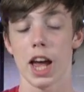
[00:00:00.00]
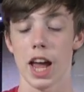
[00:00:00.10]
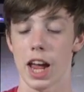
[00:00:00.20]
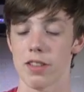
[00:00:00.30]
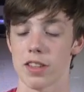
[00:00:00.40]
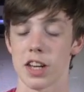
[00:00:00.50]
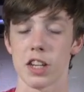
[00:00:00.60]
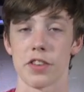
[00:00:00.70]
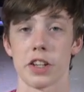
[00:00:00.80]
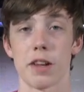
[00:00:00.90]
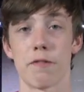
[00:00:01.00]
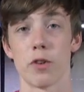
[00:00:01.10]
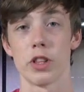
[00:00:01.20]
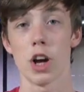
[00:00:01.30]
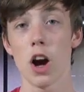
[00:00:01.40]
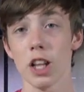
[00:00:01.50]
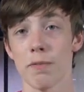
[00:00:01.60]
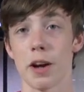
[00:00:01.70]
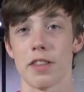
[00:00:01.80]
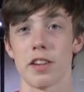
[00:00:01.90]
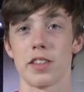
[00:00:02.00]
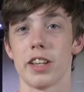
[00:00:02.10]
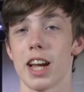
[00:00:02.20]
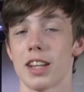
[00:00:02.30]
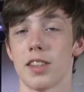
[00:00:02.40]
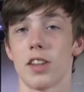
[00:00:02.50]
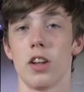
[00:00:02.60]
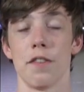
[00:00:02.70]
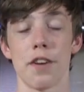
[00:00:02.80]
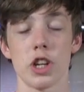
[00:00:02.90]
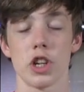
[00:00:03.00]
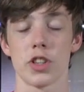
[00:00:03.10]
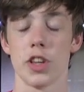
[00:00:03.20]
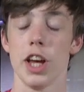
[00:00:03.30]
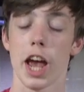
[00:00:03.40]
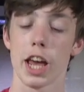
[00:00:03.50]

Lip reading: and the scientific name for the olive python is Liasis olivaceus,